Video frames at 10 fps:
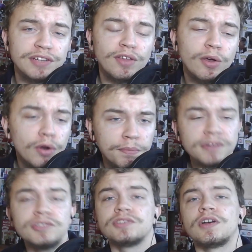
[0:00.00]
I got a
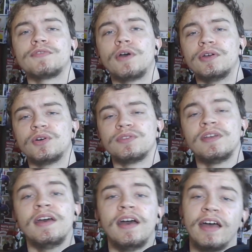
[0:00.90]
bunch of stuff going on,
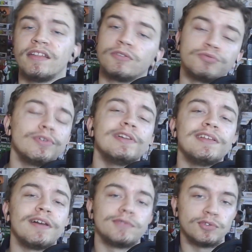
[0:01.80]
and I'd
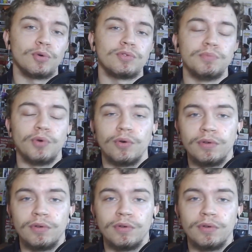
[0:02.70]
really love to talk to more.